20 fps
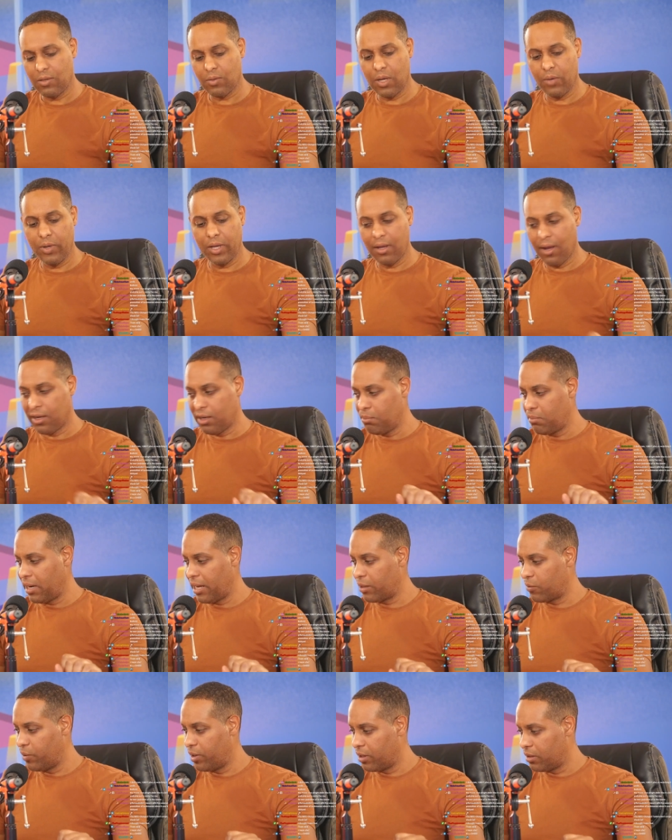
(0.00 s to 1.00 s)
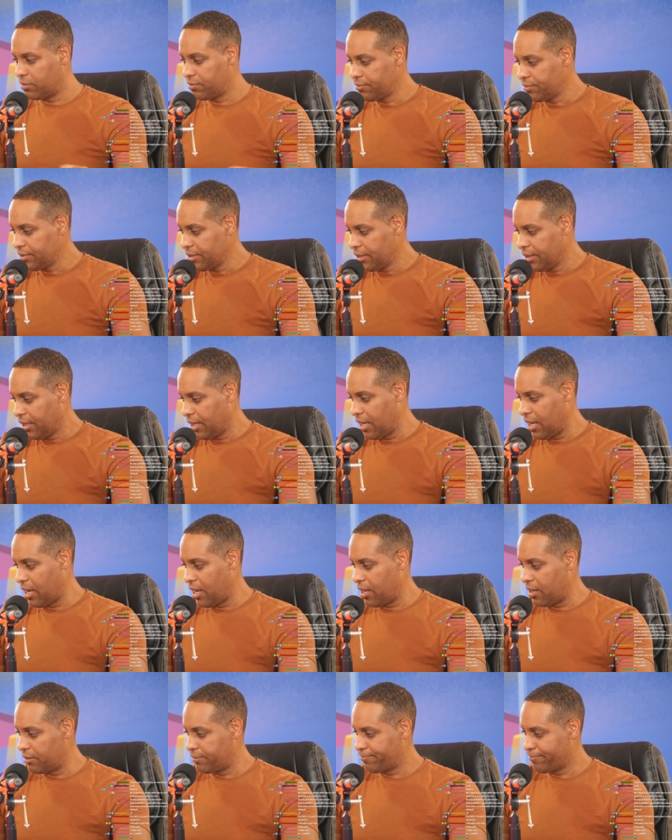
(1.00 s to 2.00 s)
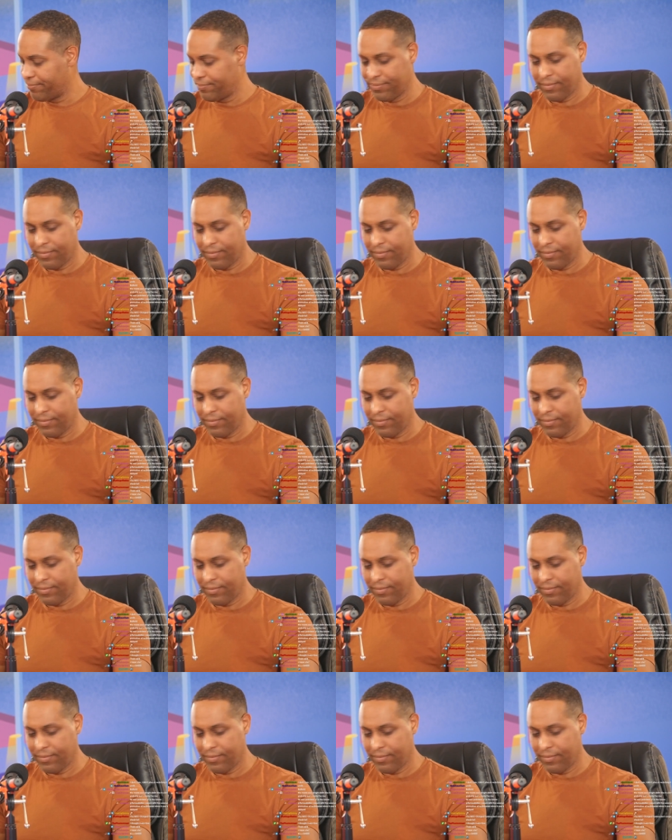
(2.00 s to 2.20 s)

that's why movie. we call her Black Widow. Yeah. And